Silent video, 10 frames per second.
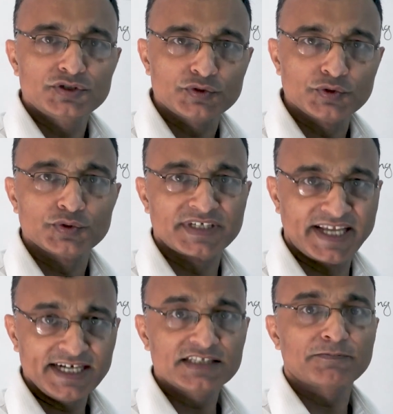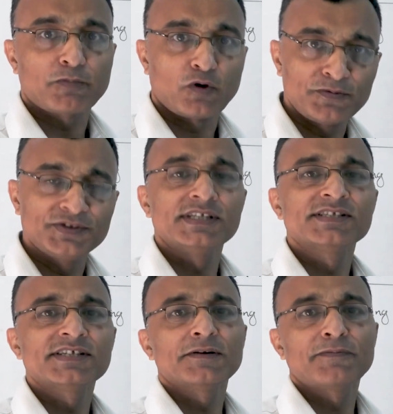To get the
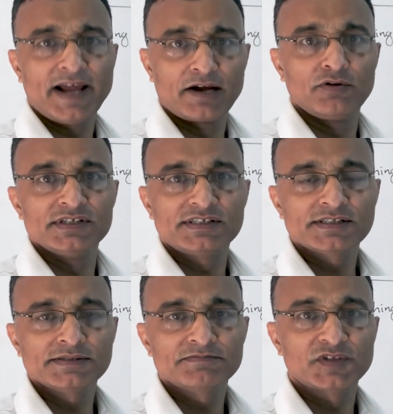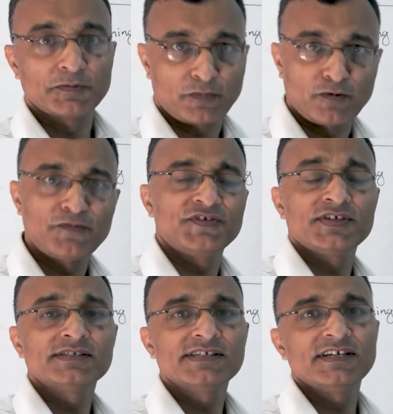proficiency of language, the
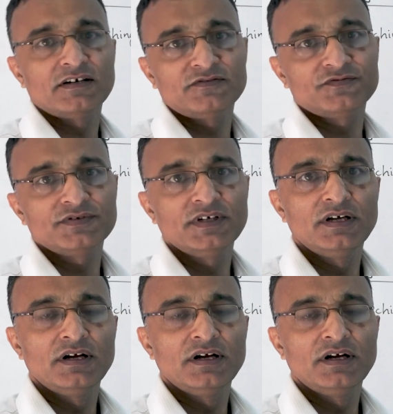proficiency of